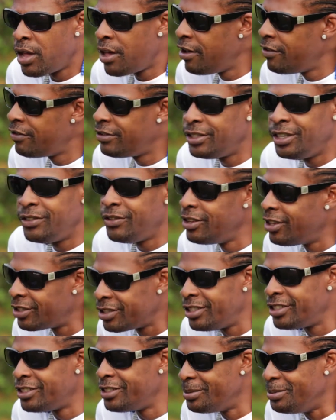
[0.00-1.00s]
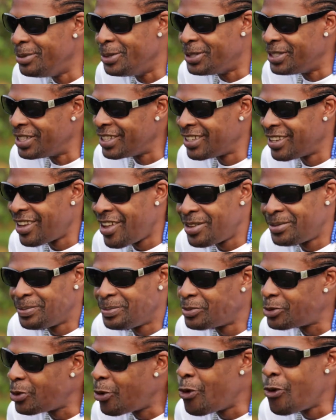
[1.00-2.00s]
If it, if it does listen to music,
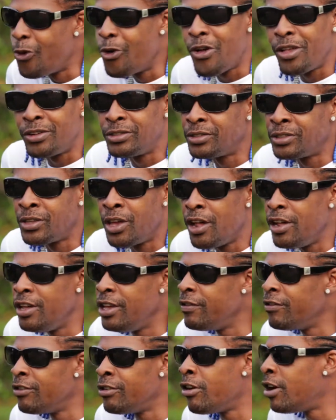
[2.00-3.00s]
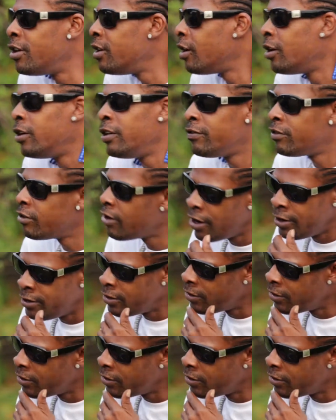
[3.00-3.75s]
even right, yo, even right